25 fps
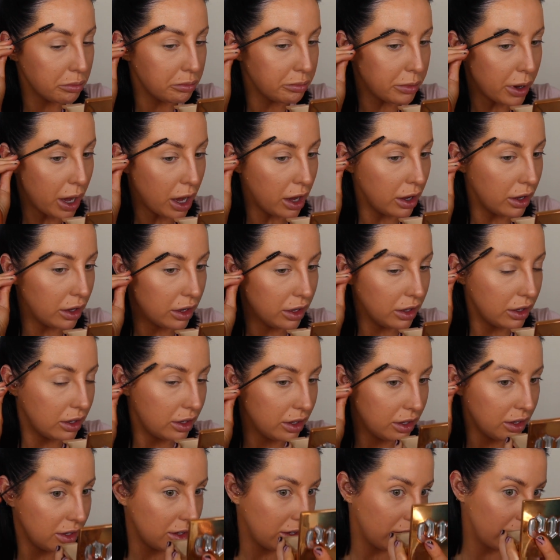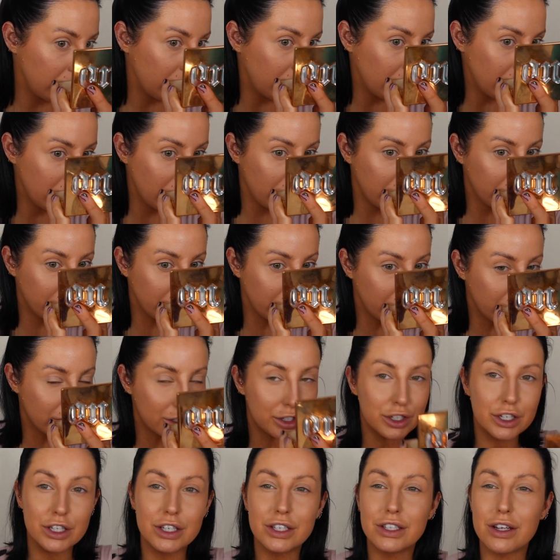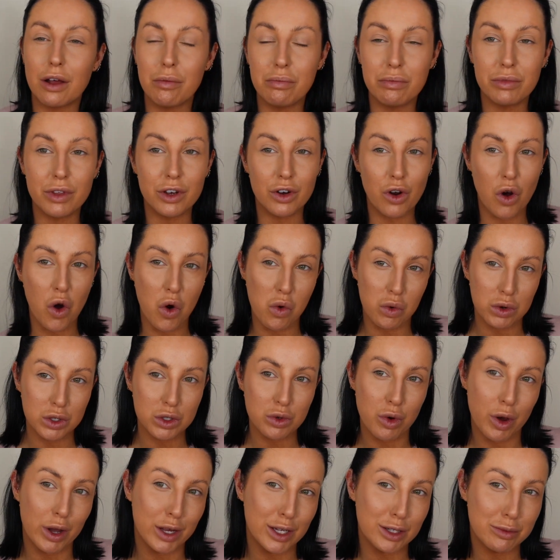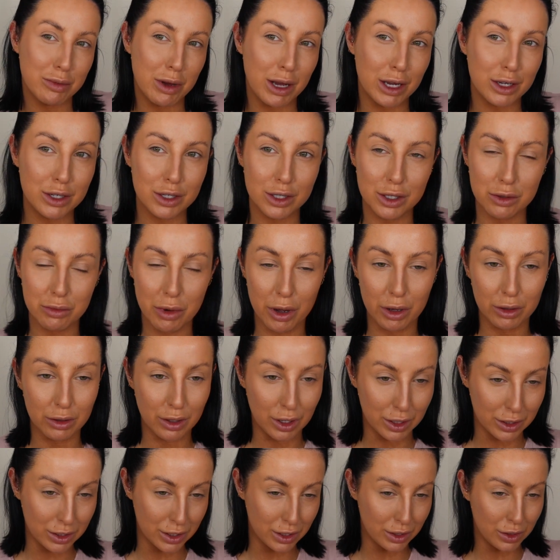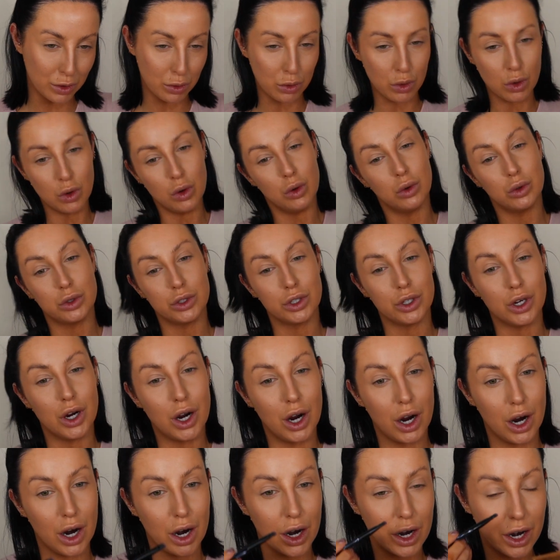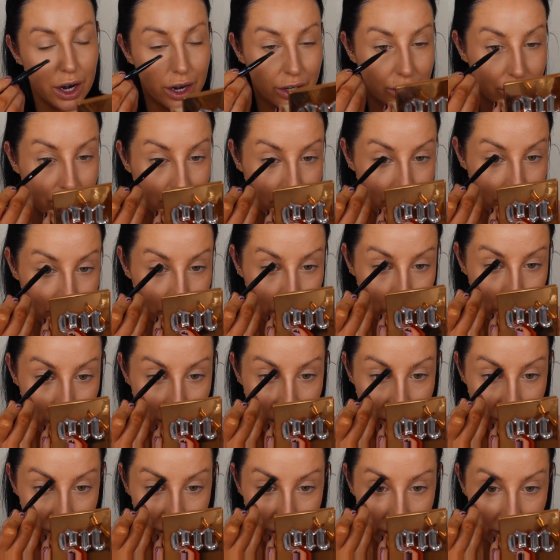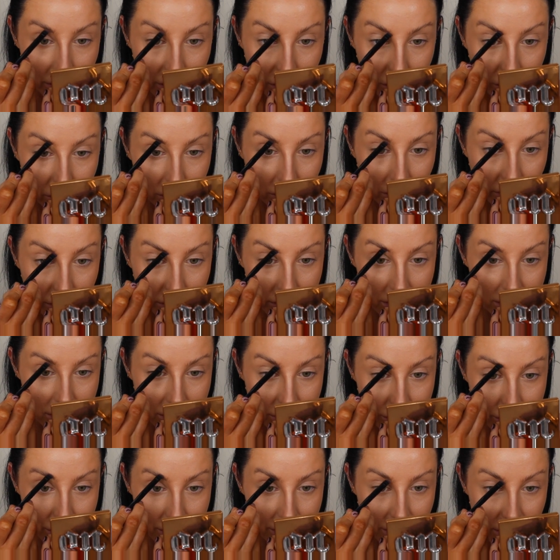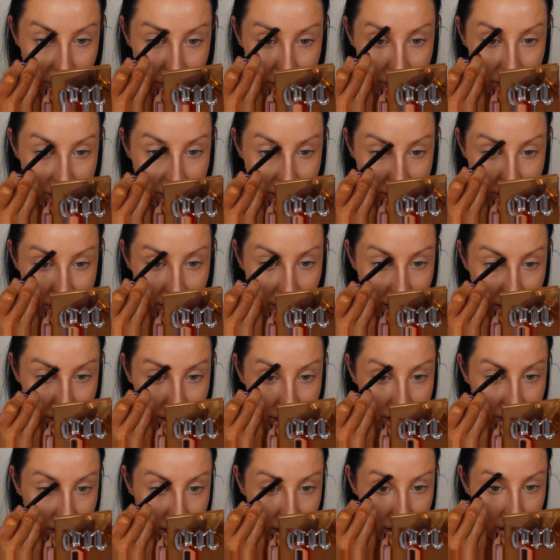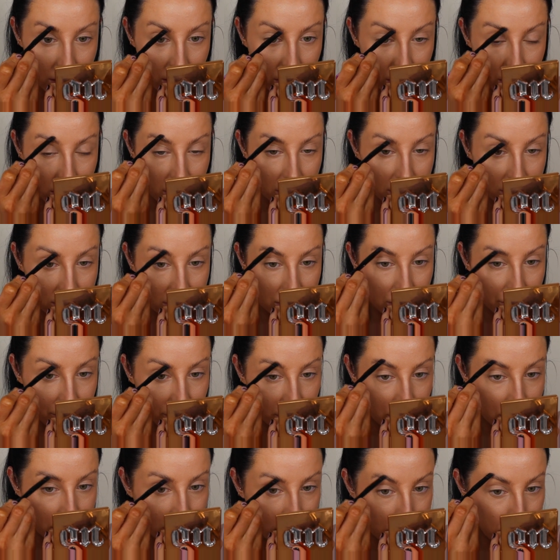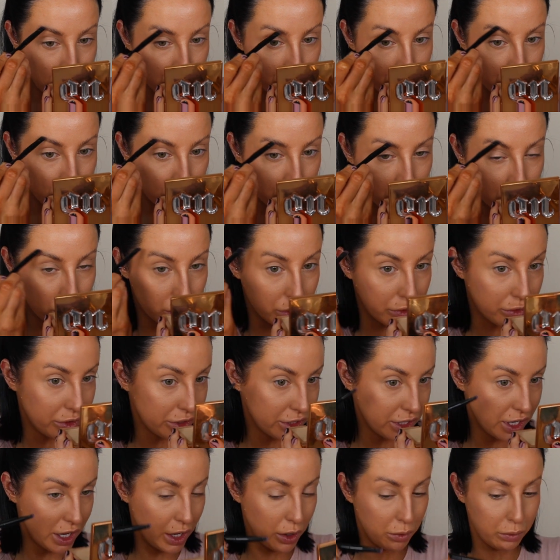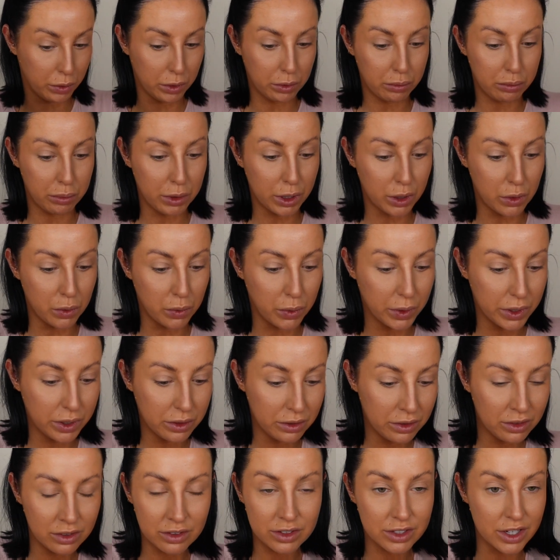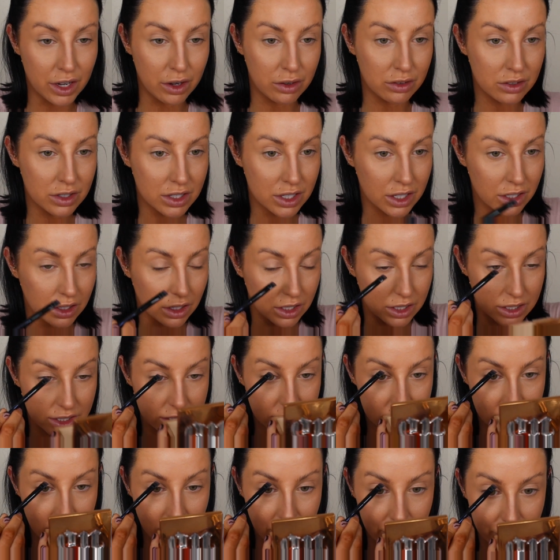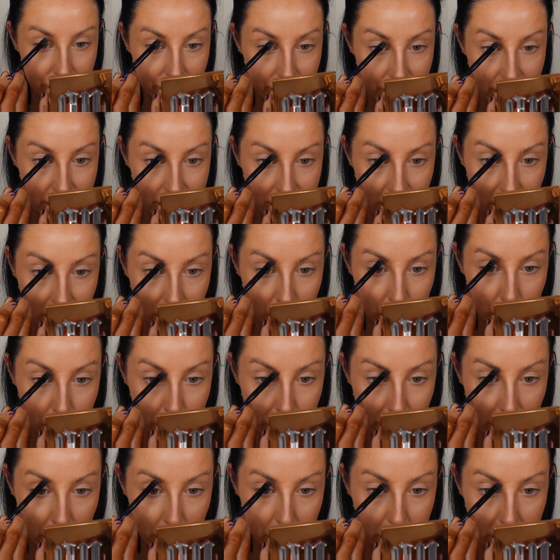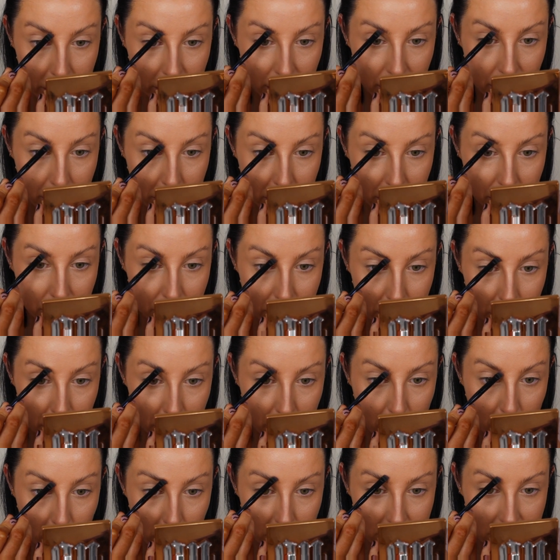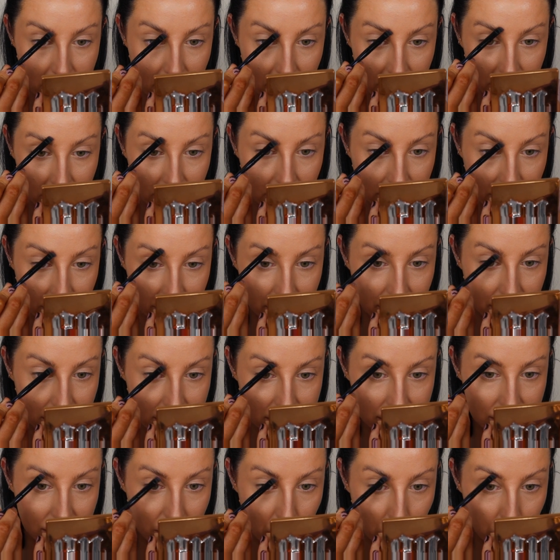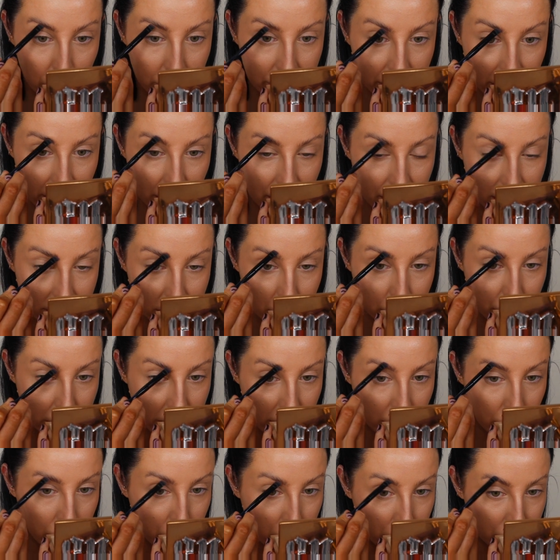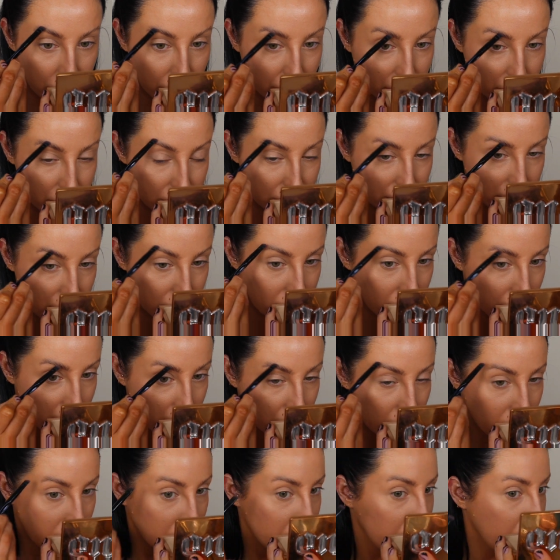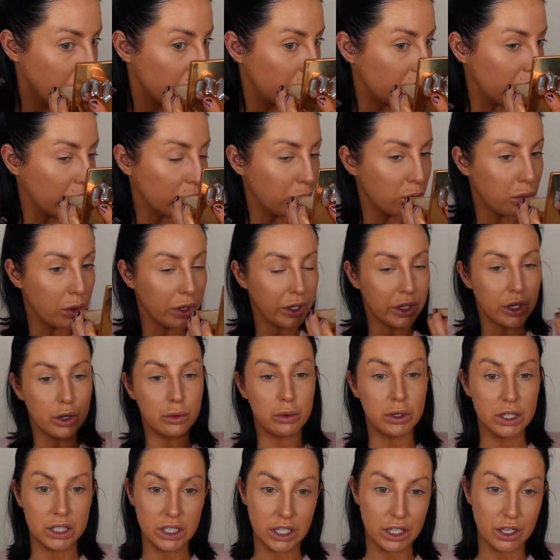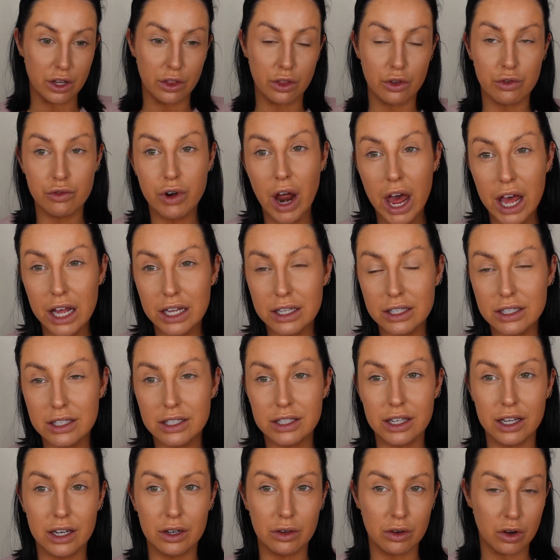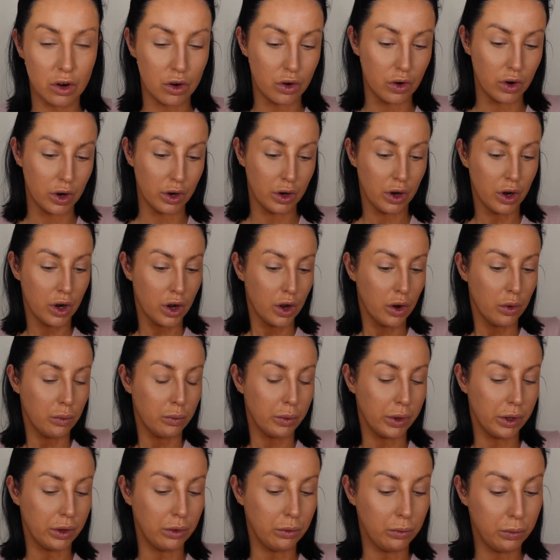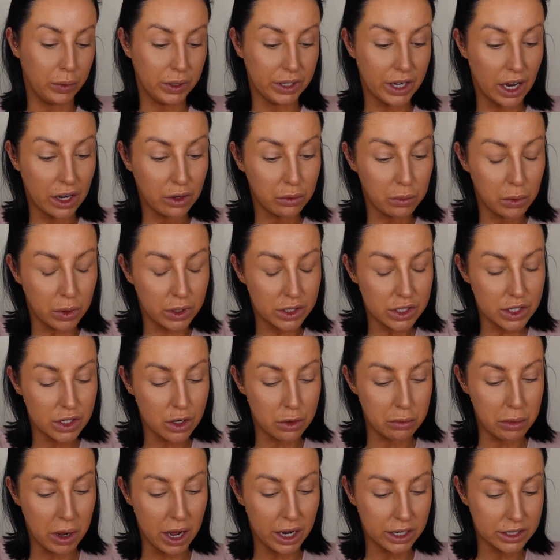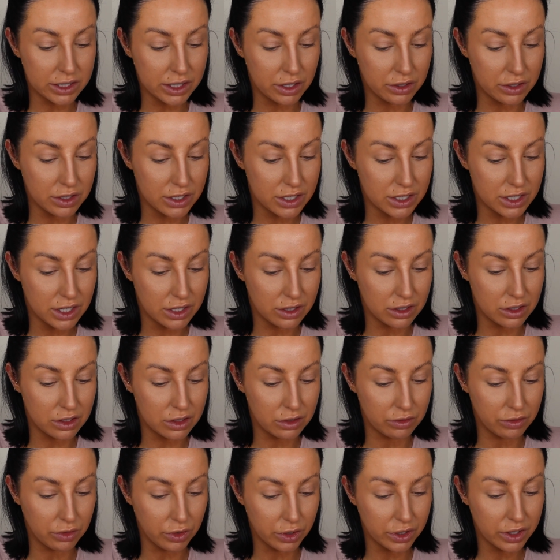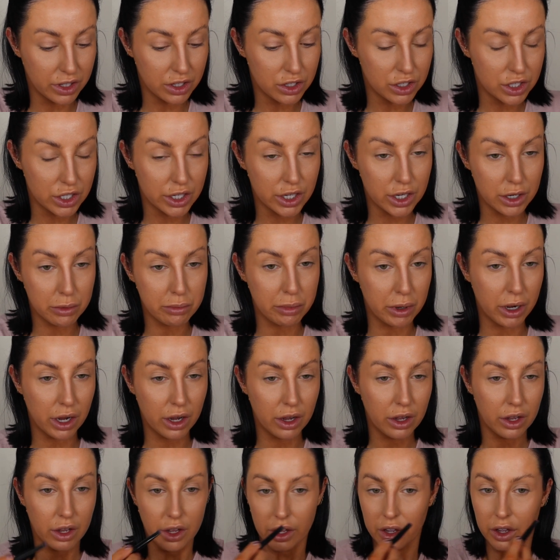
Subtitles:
But there's just something always quite special about London that will hold your heart, and you'll have your little London traditions. And actually, Stephen and I, before COVID hit, would be going down to London every single February, because we always had like a nice little weekend away. We would either stay, like 1 year we stayed in the Ritz, and or we did want to go back down and stay in the Savoy this year, but